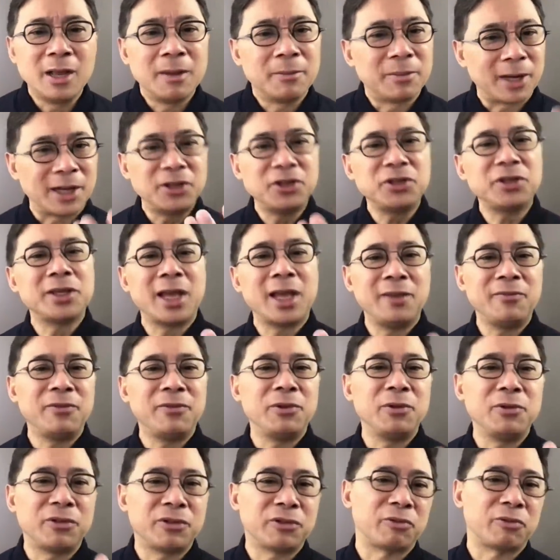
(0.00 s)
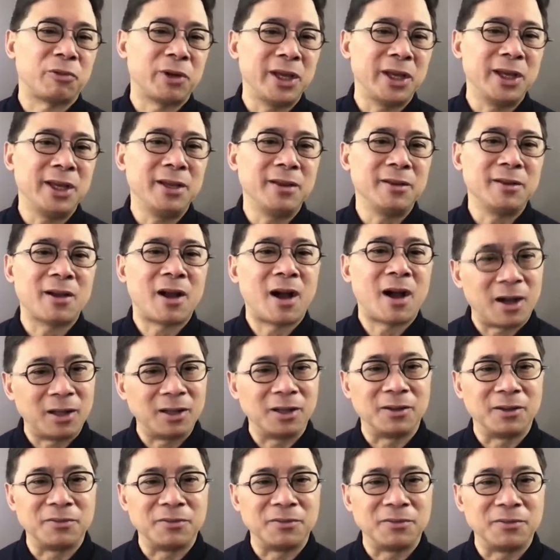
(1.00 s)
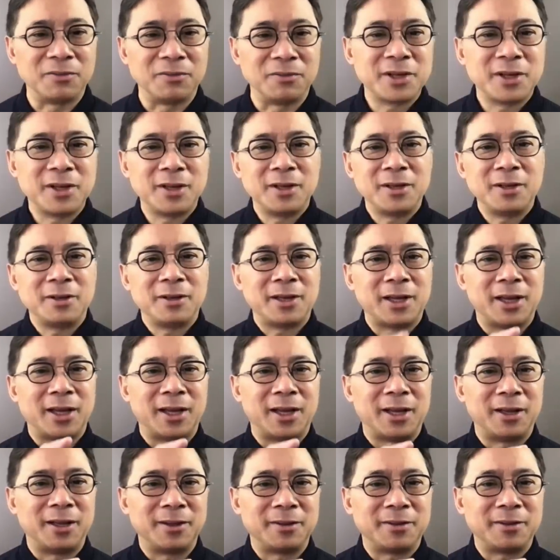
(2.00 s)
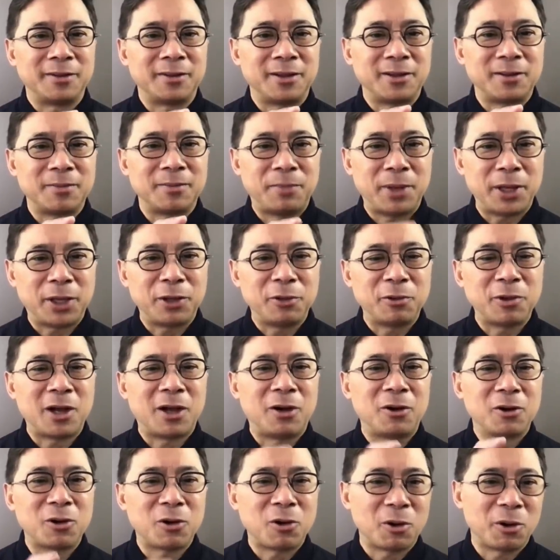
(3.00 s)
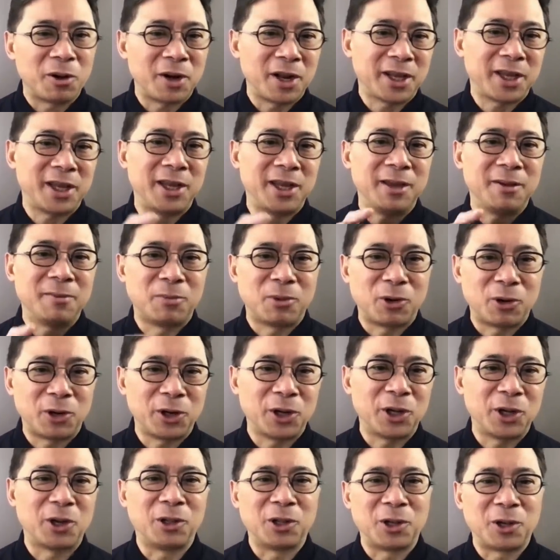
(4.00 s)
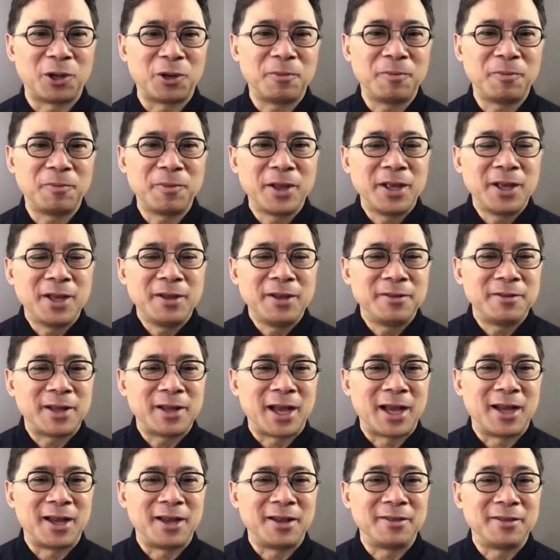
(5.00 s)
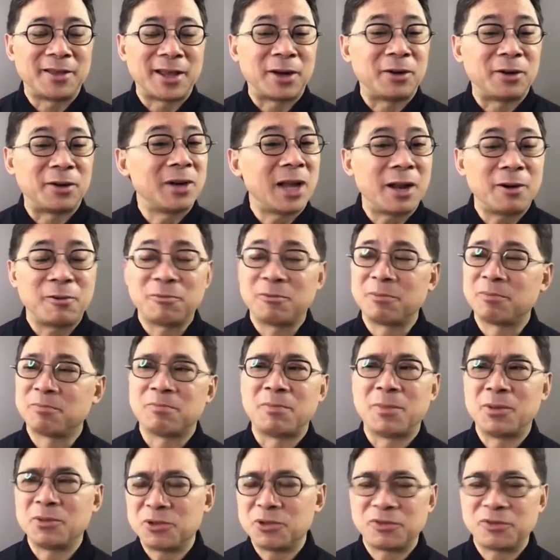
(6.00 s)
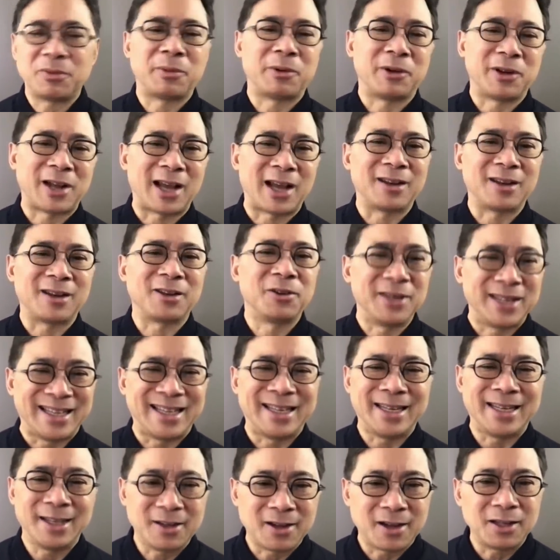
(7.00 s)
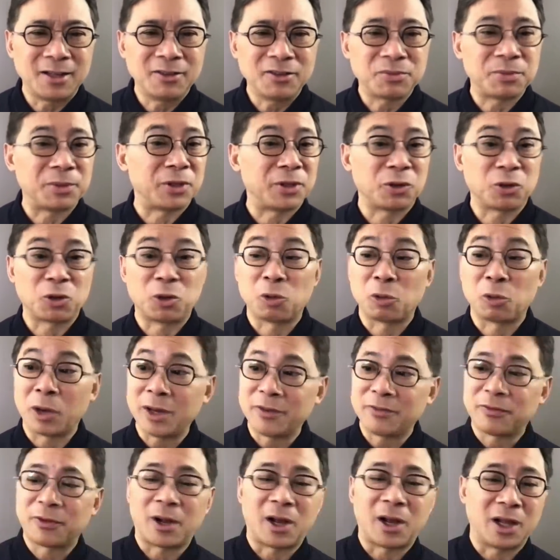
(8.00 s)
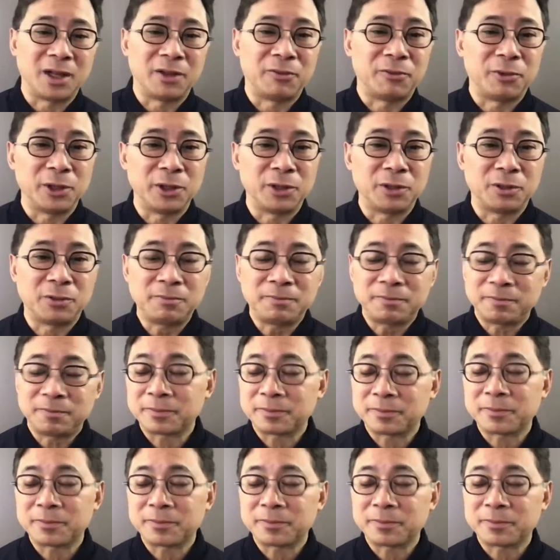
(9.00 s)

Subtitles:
But I just gave you 3 olives, Picual, Koroneki, Moraiolo, that are not, most of them are not good eating olives, but they're great for olive oil.